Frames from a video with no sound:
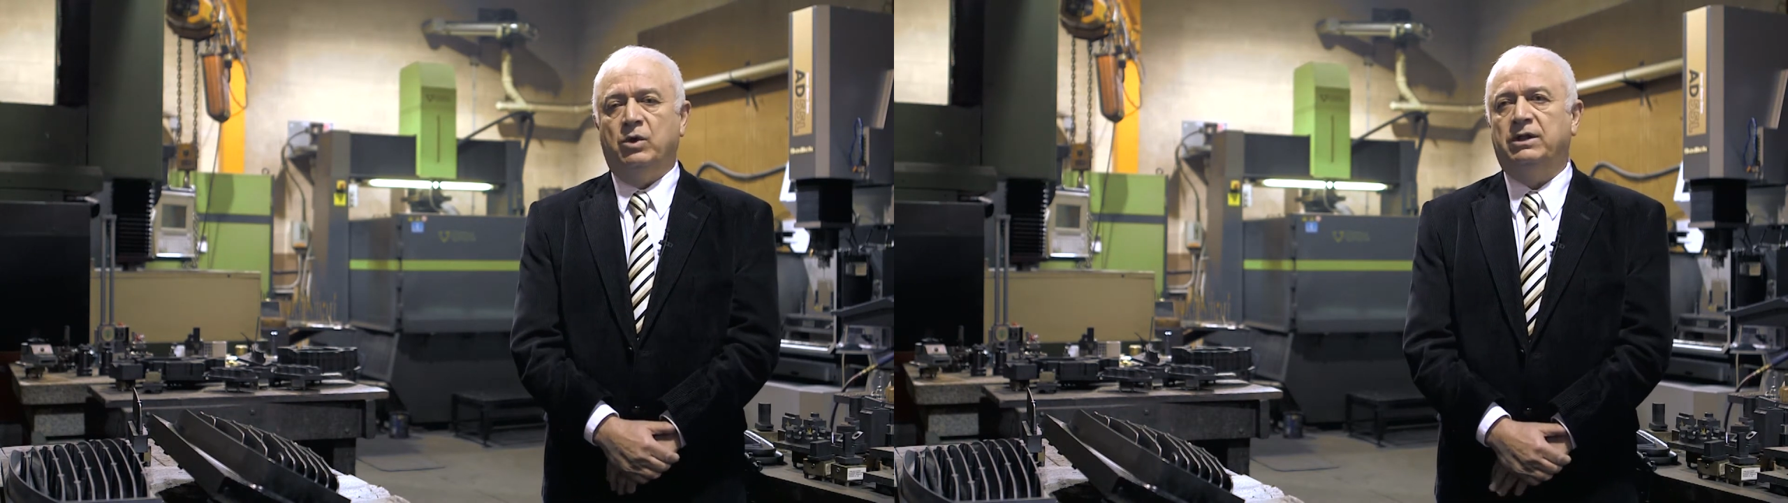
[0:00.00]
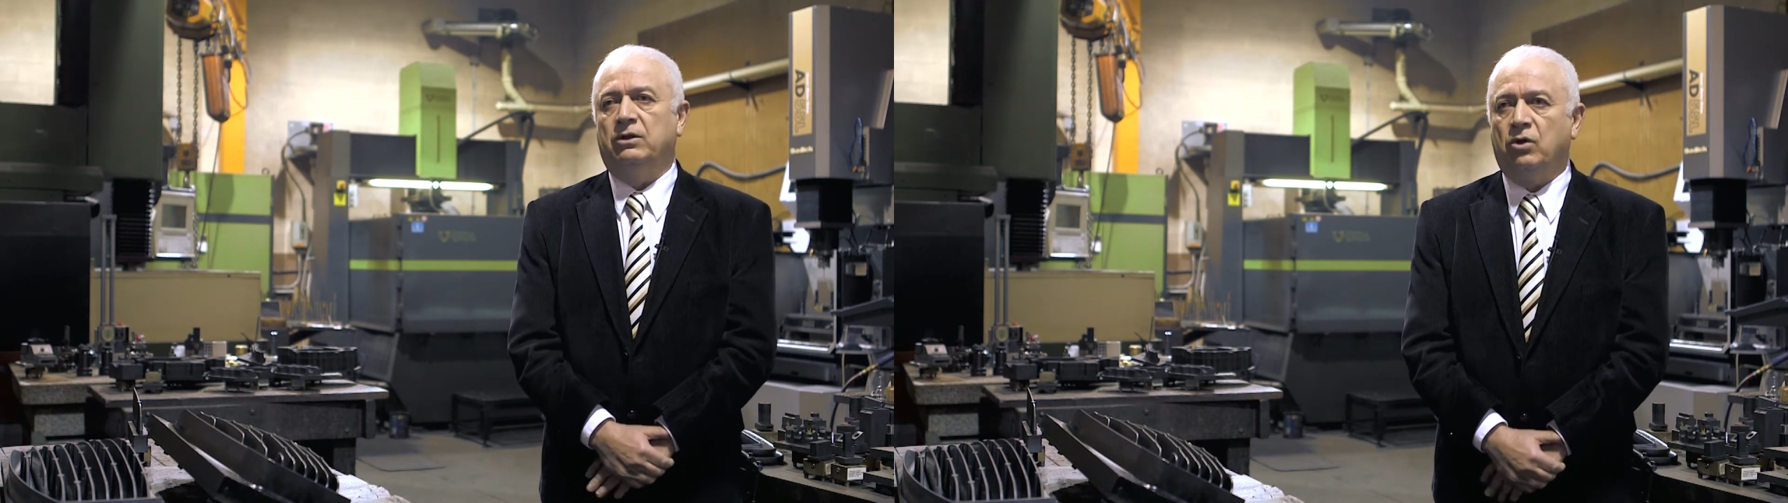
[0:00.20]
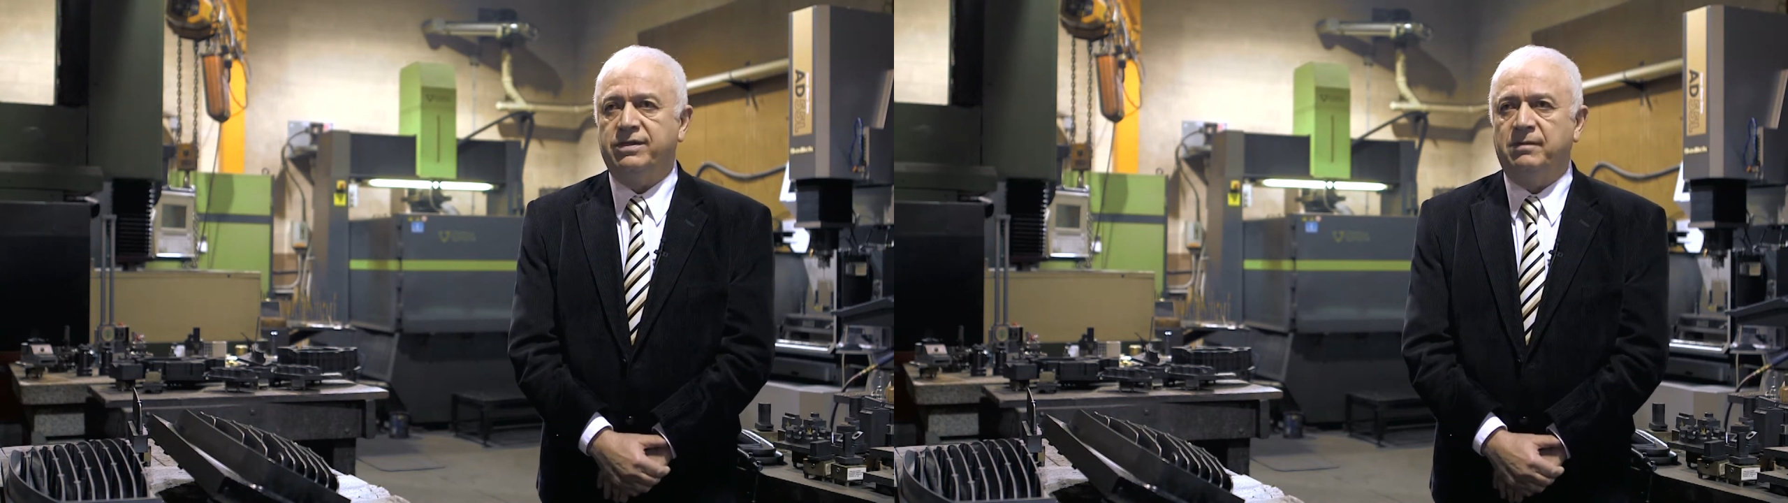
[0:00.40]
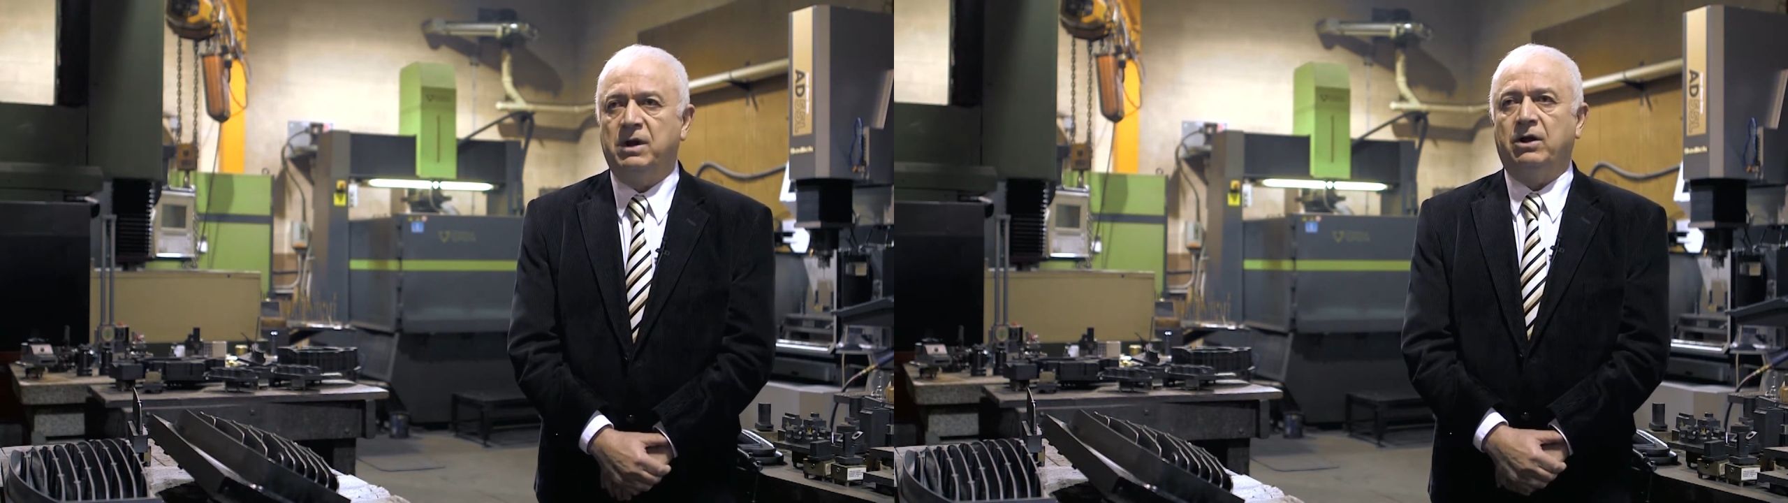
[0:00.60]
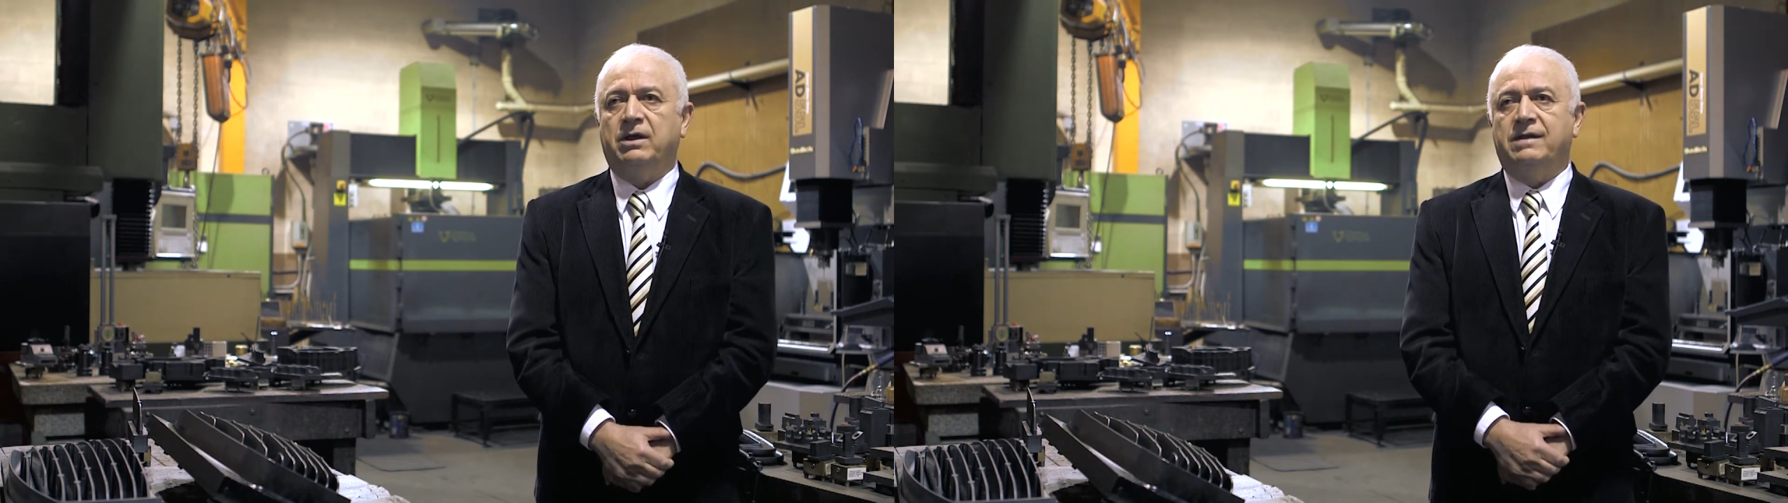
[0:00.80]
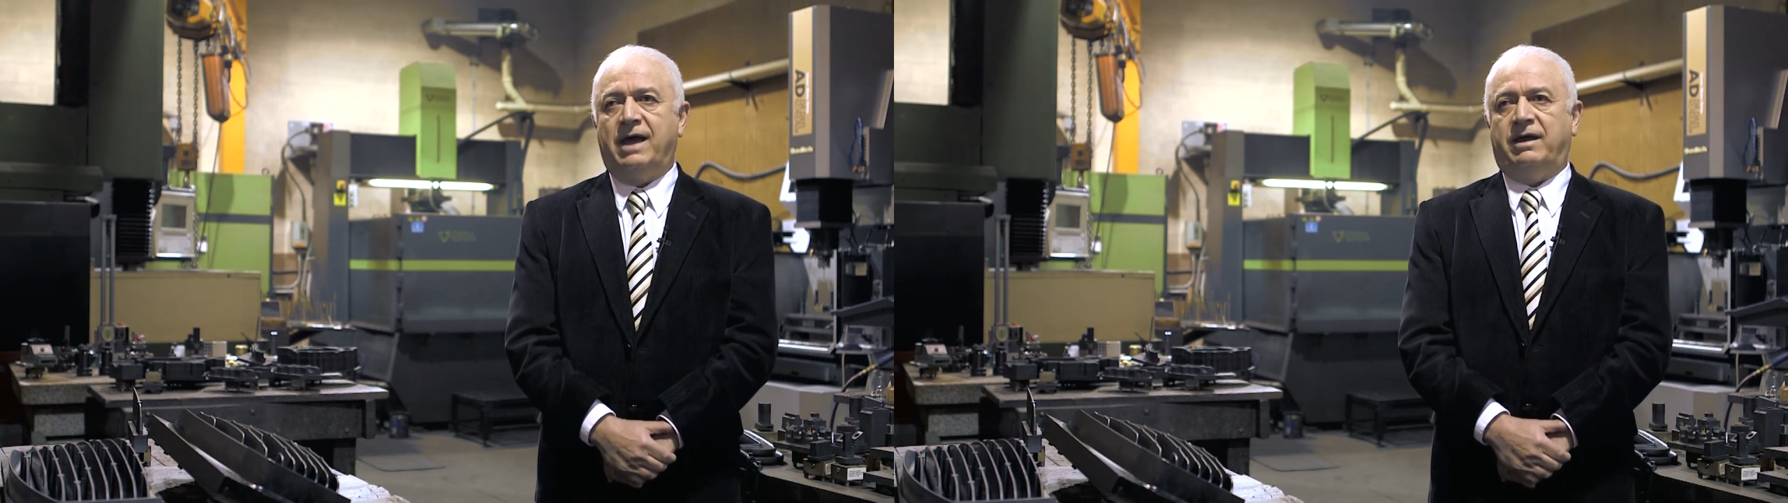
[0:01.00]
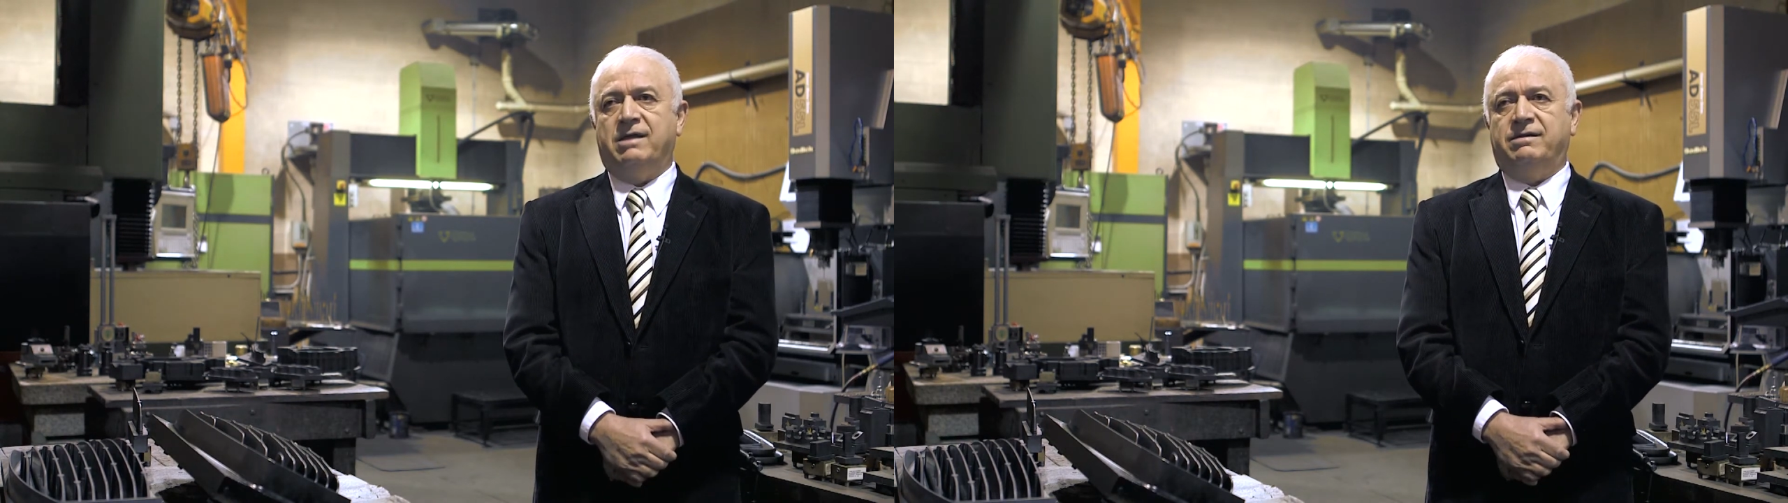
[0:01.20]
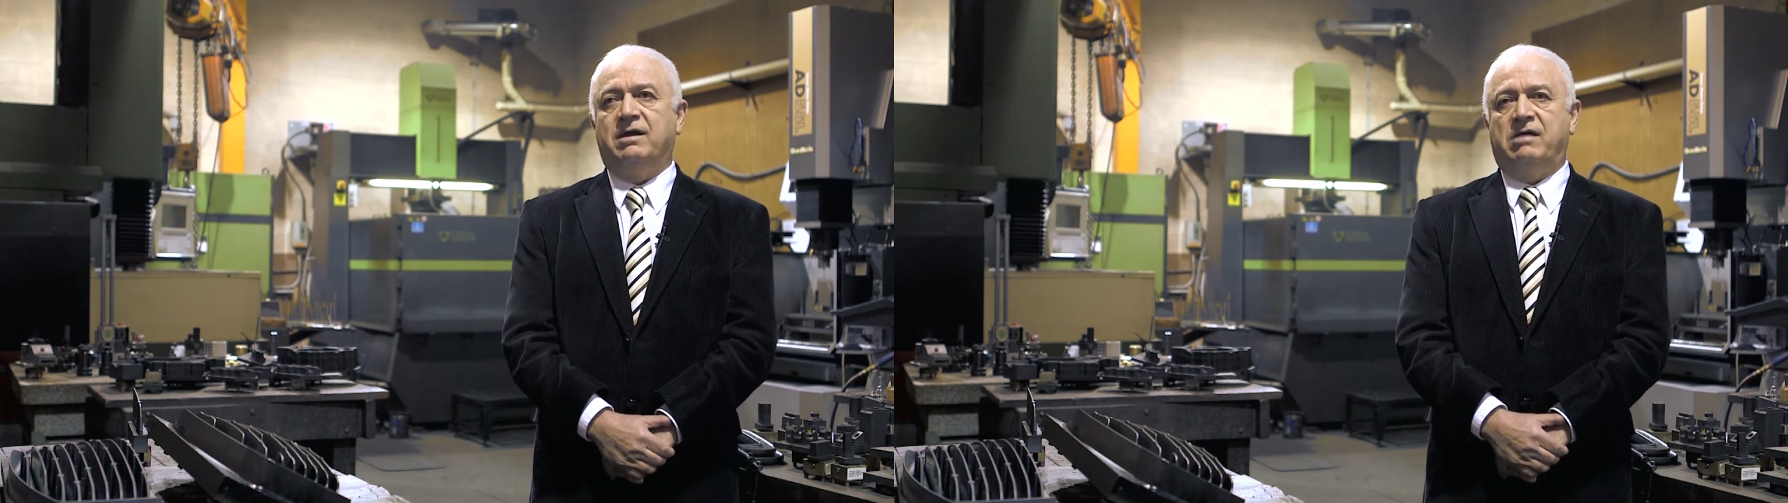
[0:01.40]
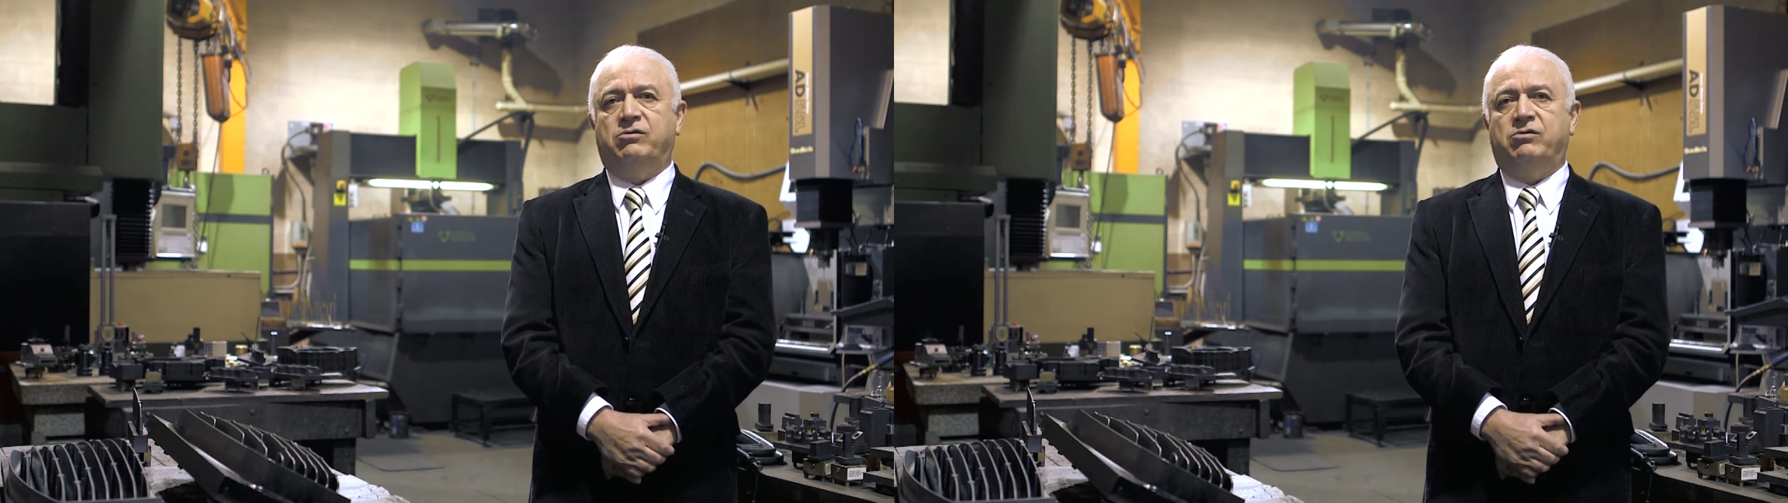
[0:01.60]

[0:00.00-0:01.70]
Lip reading: with the North American Die Casting